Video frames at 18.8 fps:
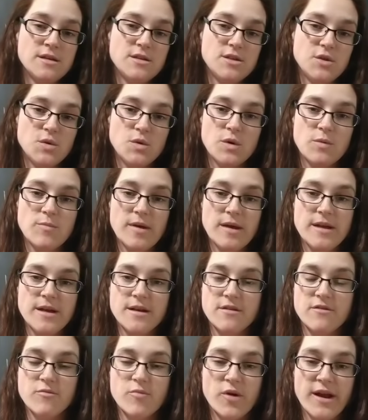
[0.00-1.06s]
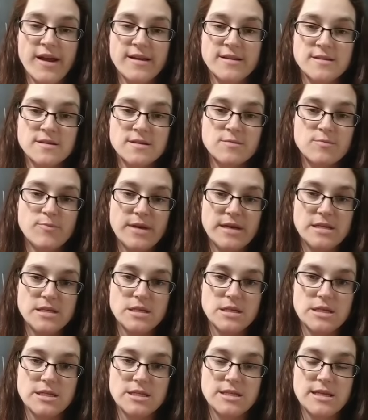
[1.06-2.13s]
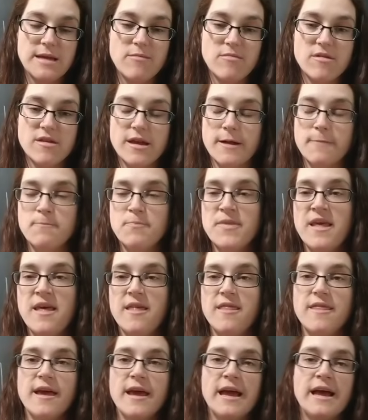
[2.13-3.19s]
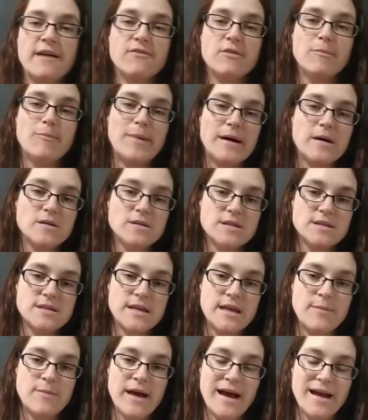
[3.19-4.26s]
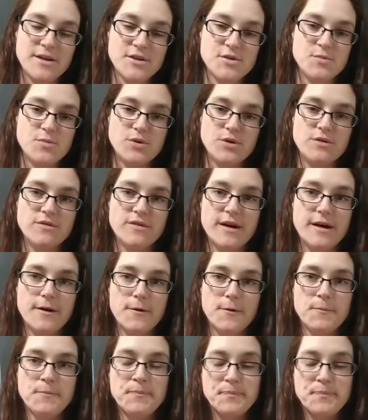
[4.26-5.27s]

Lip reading: Two competitive brands, basically the same thing. They have about the same action profile.